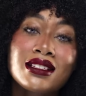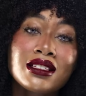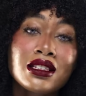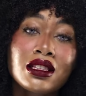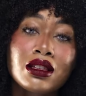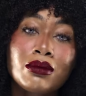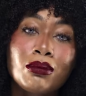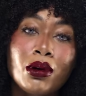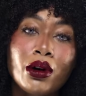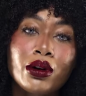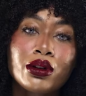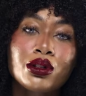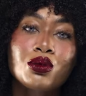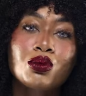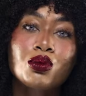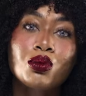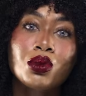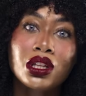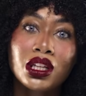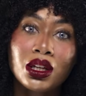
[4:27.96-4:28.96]
into the parts
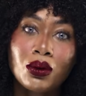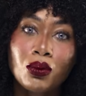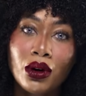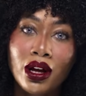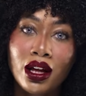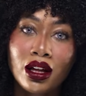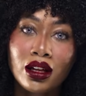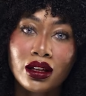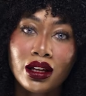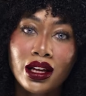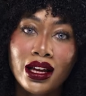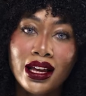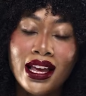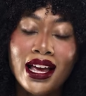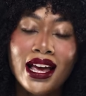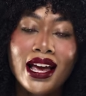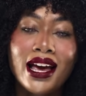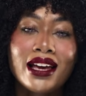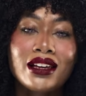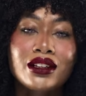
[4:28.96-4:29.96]
really well
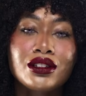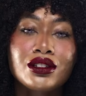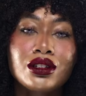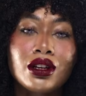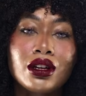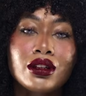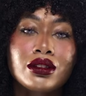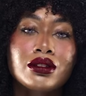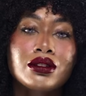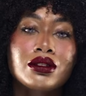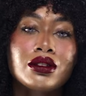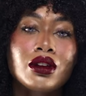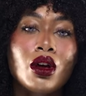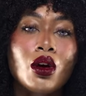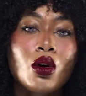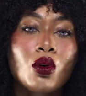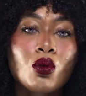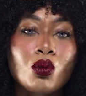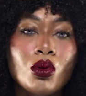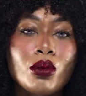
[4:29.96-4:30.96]
and just
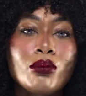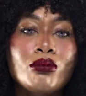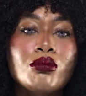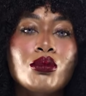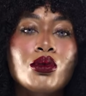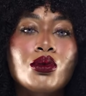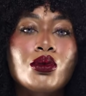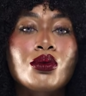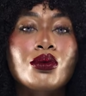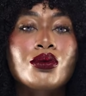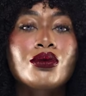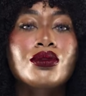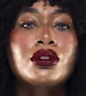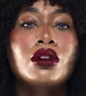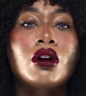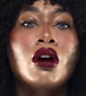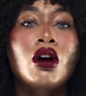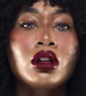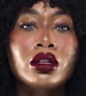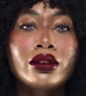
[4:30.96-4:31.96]
removes
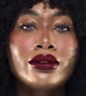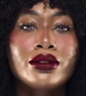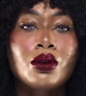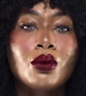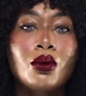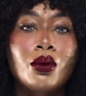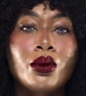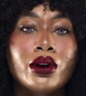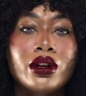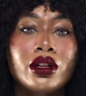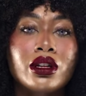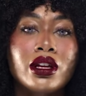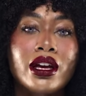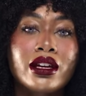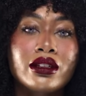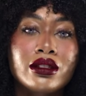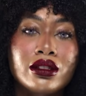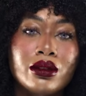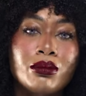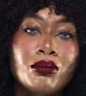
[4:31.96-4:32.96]
all of the oil
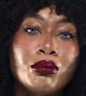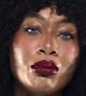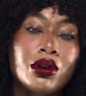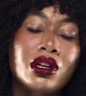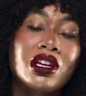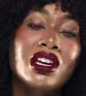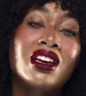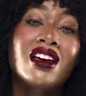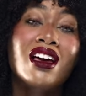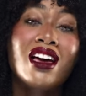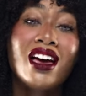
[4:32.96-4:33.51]
and debris